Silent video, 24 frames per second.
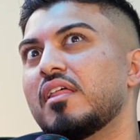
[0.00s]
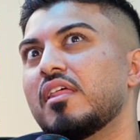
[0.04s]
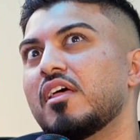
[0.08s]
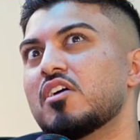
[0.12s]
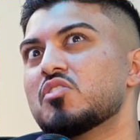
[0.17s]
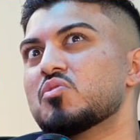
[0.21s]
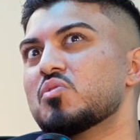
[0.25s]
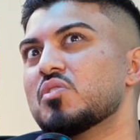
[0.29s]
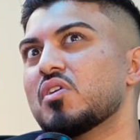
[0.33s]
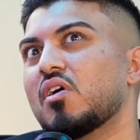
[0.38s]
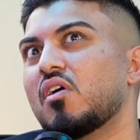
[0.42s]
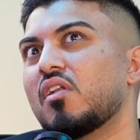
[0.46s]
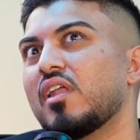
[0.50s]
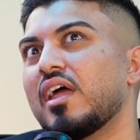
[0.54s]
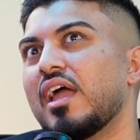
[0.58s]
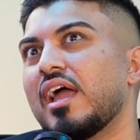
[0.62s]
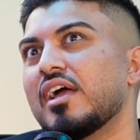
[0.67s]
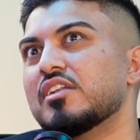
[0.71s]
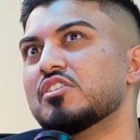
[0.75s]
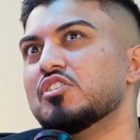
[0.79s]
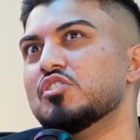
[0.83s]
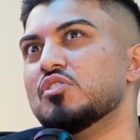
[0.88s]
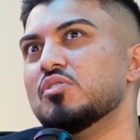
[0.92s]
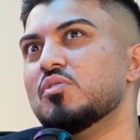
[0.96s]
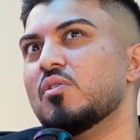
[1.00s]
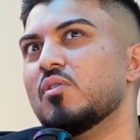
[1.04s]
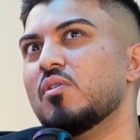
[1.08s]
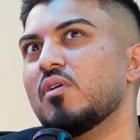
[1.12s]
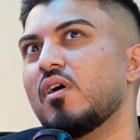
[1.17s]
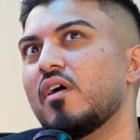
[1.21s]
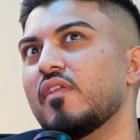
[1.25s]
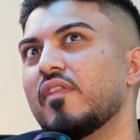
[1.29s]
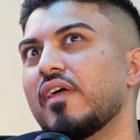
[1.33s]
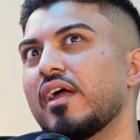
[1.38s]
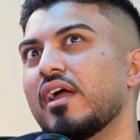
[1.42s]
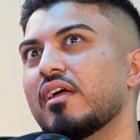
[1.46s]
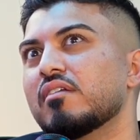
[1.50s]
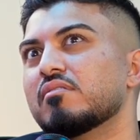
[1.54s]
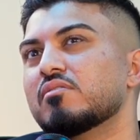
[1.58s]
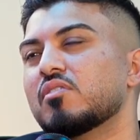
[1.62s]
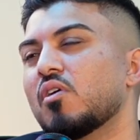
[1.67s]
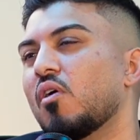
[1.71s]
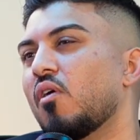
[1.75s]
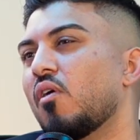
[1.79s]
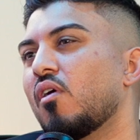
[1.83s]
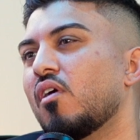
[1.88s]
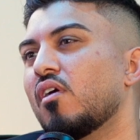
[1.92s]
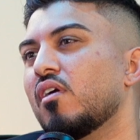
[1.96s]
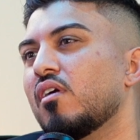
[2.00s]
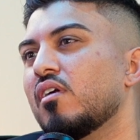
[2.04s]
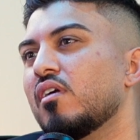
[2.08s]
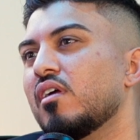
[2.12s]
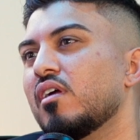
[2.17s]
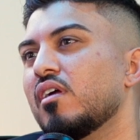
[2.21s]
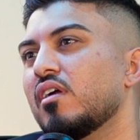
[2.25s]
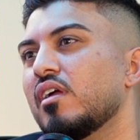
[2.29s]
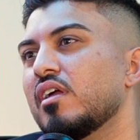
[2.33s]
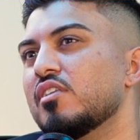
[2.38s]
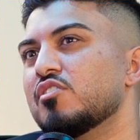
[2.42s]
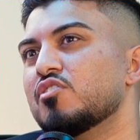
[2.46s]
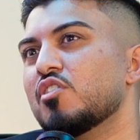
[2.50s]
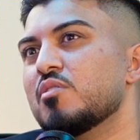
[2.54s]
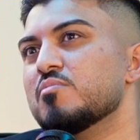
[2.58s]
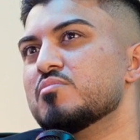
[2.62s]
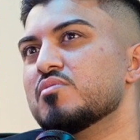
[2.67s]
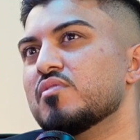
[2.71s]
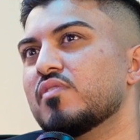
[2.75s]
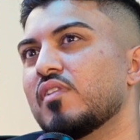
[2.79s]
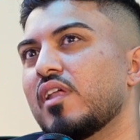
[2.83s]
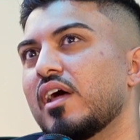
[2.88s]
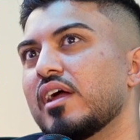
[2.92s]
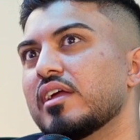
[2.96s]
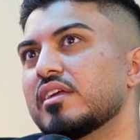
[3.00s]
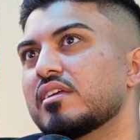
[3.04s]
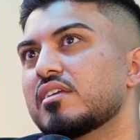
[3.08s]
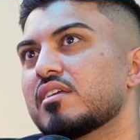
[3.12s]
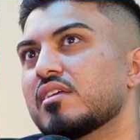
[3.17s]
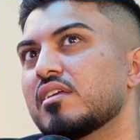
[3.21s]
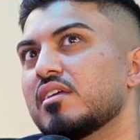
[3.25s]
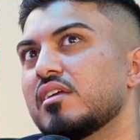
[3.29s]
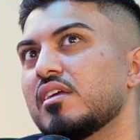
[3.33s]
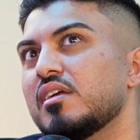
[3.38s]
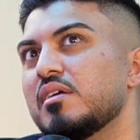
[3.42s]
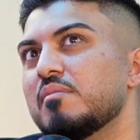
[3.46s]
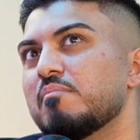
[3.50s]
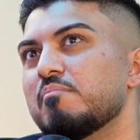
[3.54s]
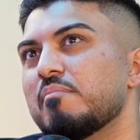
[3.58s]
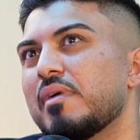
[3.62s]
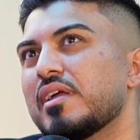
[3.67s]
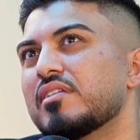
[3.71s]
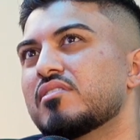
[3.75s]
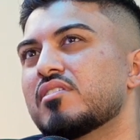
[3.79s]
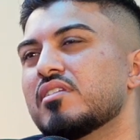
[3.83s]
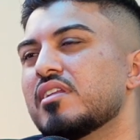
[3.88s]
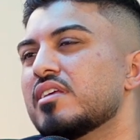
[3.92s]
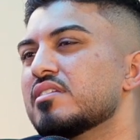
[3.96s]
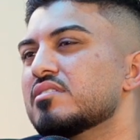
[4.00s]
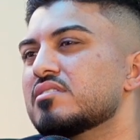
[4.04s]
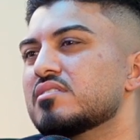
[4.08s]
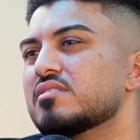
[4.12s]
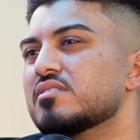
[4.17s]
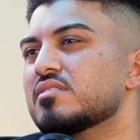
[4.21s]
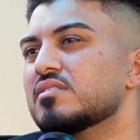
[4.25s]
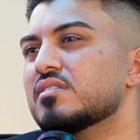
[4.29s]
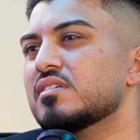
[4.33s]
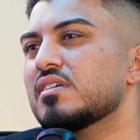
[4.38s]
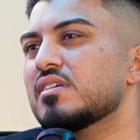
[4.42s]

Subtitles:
That's really all I had to do on that car in terms of like maintenance.